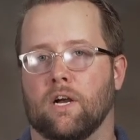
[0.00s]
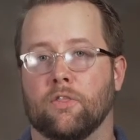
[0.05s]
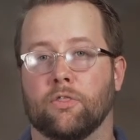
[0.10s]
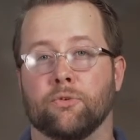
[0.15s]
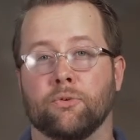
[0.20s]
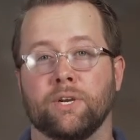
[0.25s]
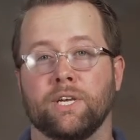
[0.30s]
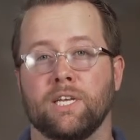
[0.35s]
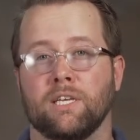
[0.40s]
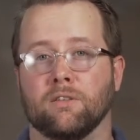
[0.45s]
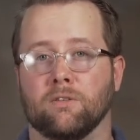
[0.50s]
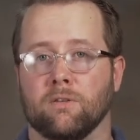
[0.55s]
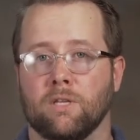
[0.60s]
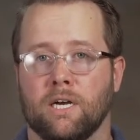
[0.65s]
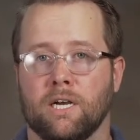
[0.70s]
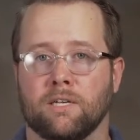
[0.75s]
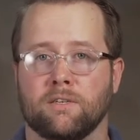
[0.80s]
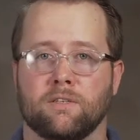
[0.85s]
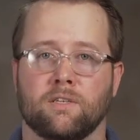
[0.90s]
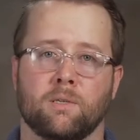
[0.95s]
3D
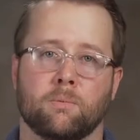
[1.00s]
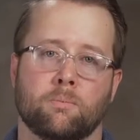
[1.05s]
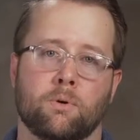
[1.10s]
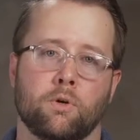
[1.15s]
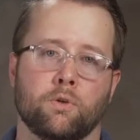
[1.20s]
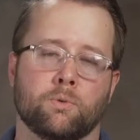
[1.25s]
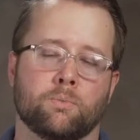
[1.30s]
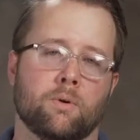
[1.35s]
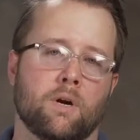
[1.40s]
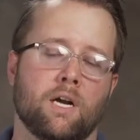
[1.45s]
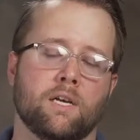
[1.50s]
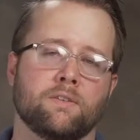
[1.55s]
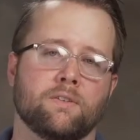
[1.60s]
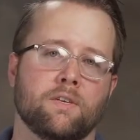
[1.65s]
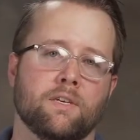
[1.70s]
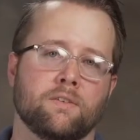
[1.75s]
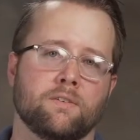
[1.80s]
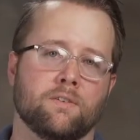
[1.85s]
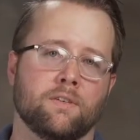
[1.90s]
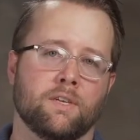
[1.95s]
LUT in
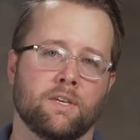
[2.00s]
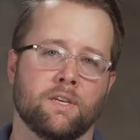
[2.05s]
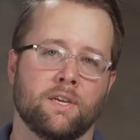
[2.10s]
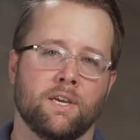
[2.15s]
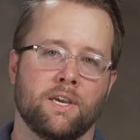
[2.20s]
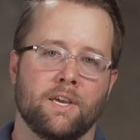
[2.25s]
post-processing